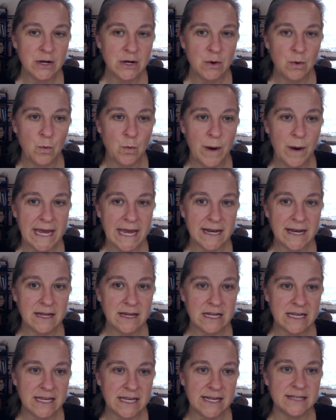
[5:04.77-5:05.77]
When
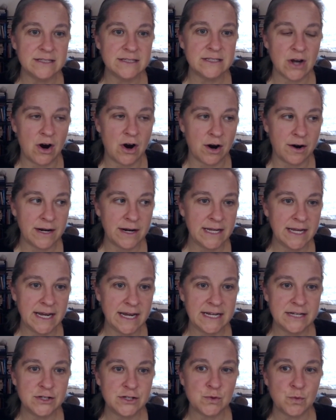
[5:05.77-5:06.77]
kids are
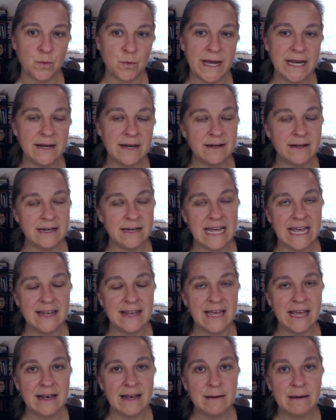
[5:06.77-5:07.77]
engaged,
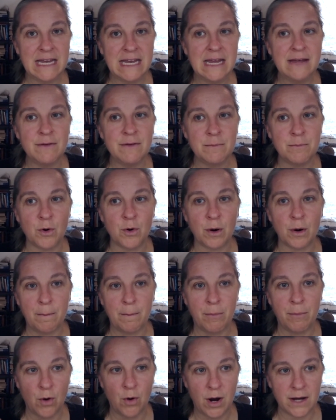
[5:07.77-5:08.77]
and even more
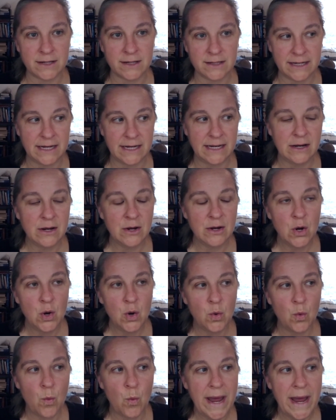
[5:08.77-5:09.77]
broadly,
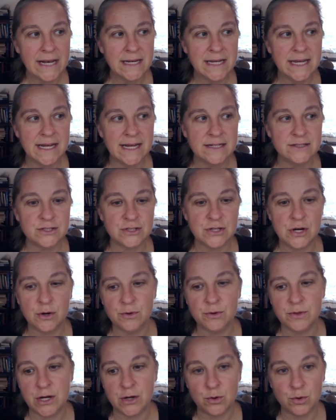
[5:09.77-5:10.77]
when kids know
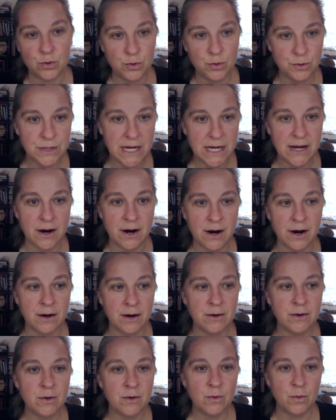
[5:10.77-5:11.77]
that who they are,
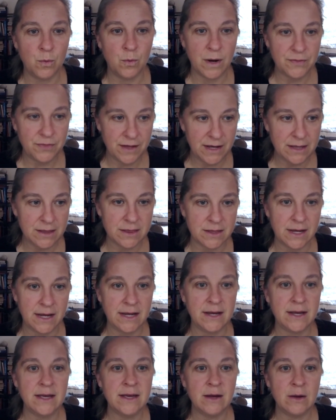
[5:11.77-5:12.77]
what they
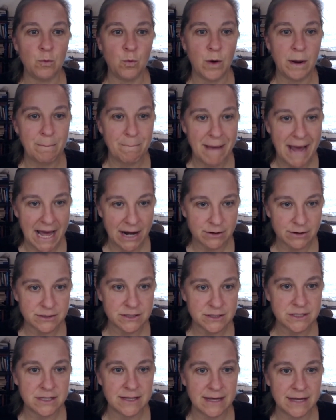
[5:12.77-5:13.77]
think, what matters
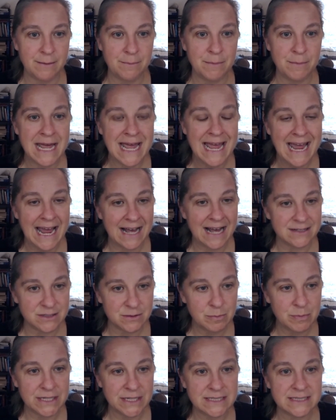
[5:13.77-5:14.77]
to them has a
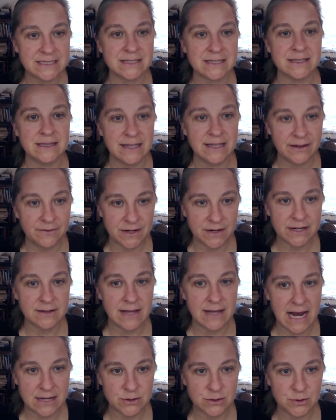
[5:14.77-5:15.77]
place to live in a
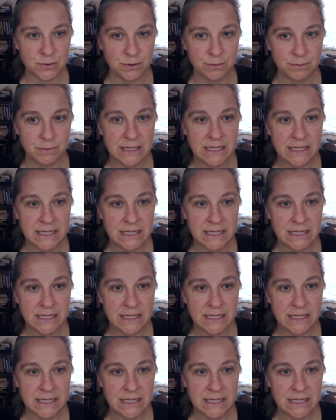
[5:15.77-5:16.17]
classroom,